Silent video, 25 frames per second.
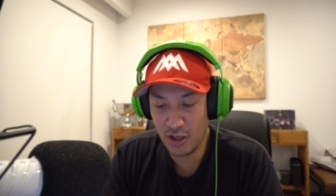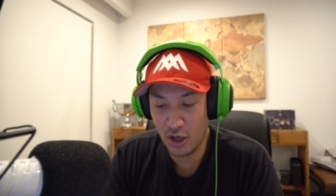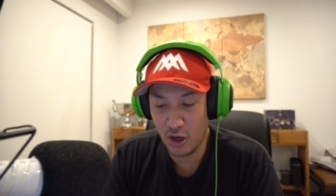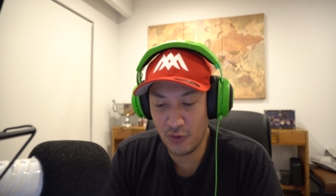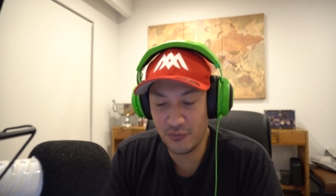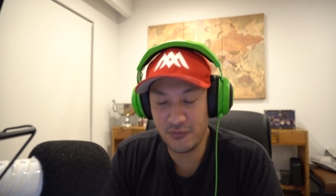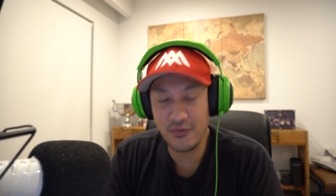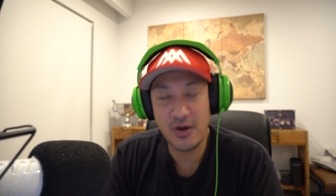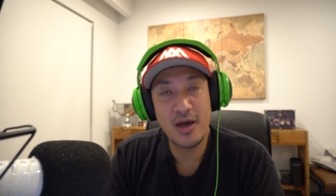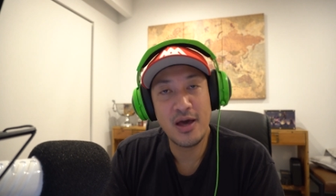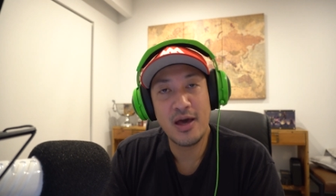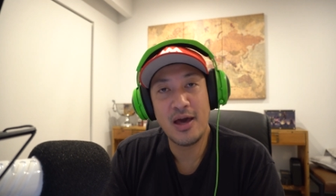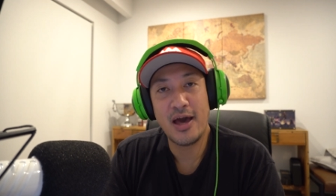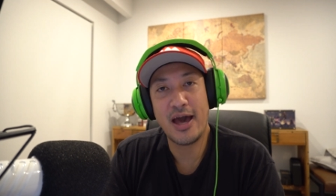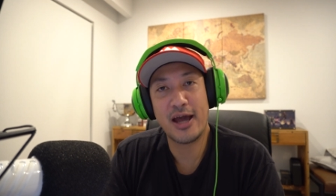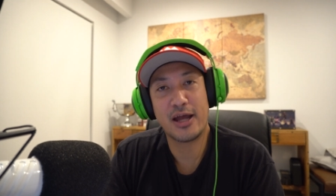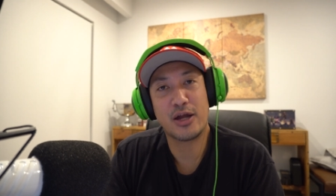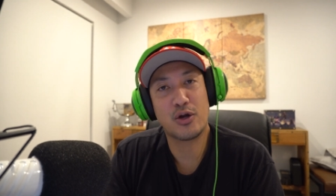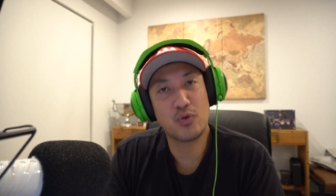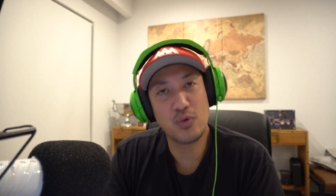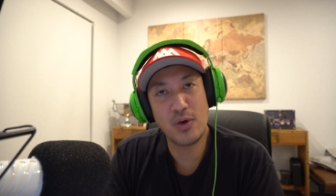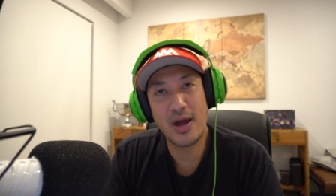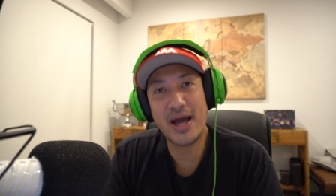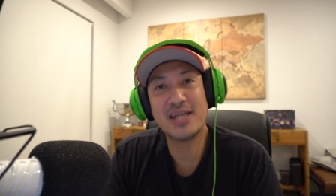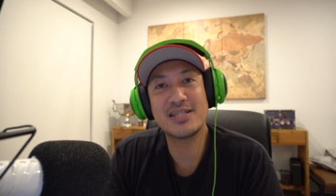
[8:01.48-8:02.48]
of a
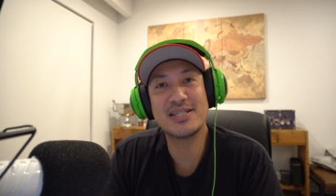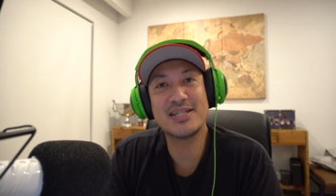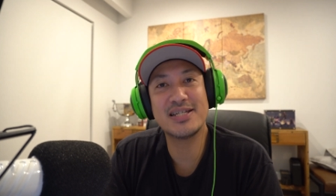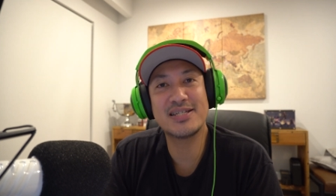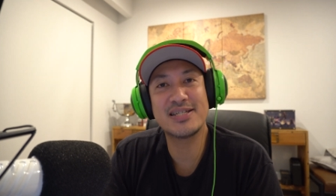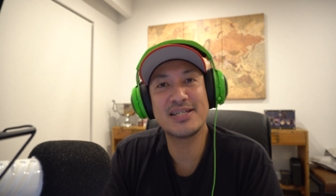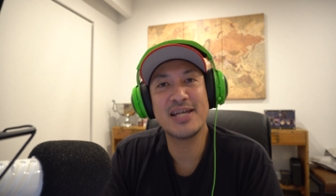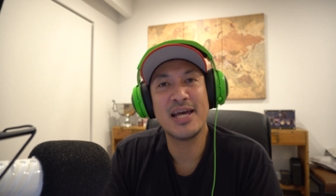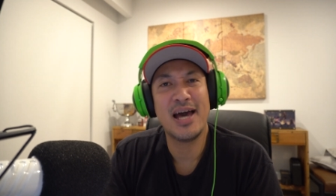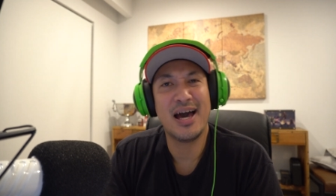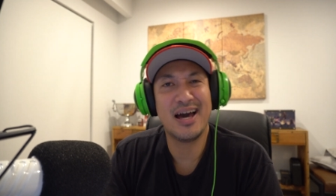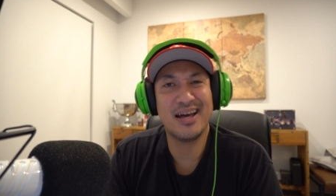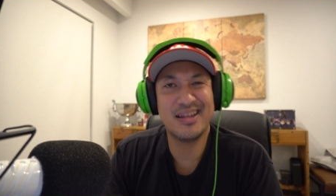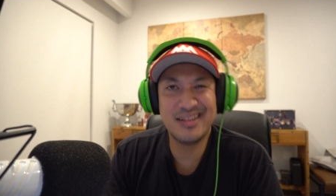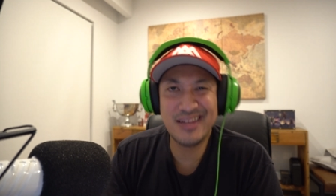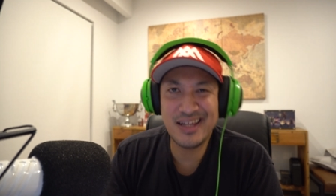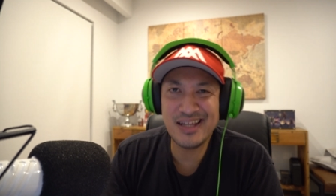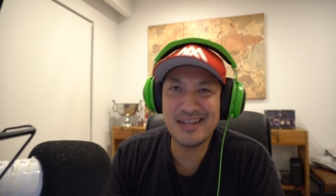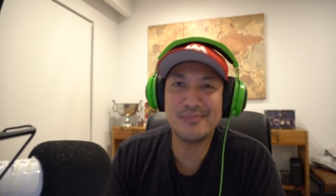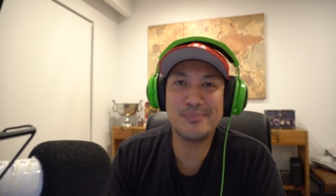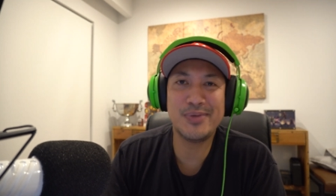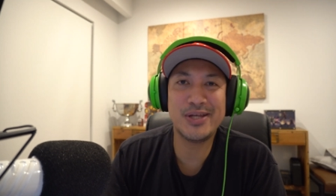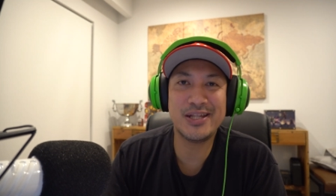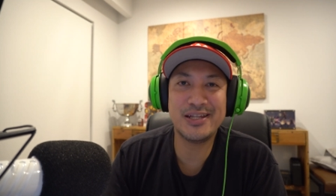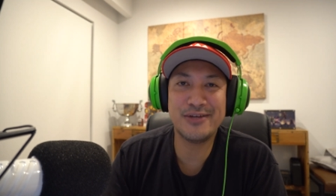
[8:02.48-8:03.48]
crisis a little
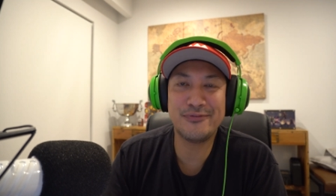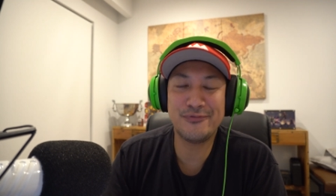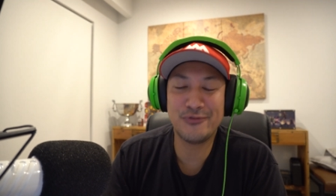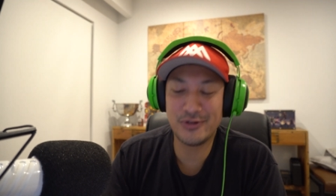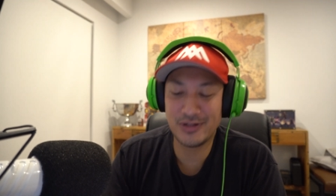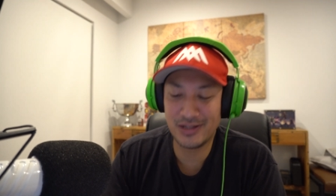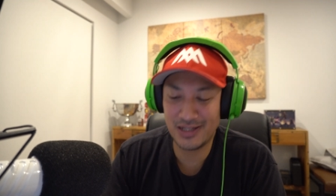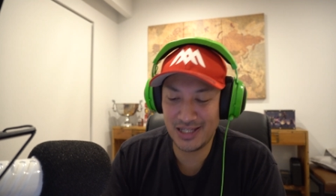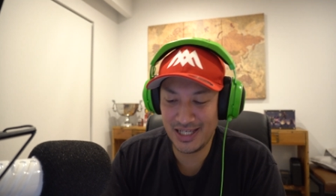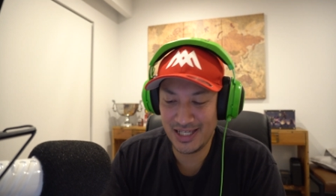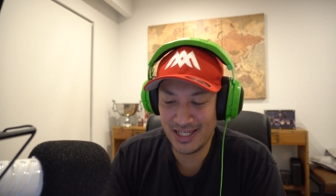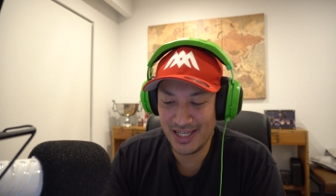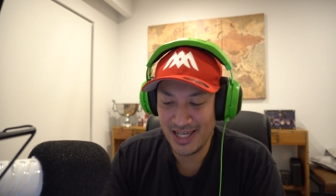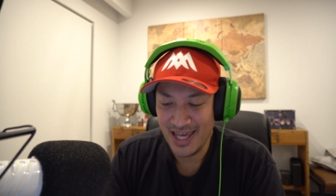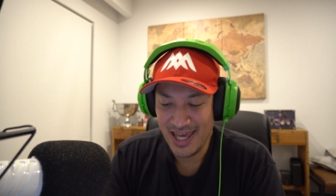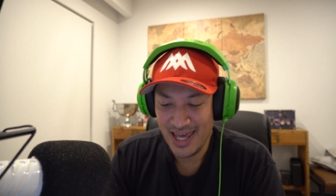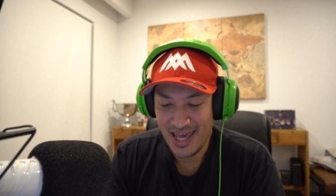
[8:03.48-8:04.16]
bit differently,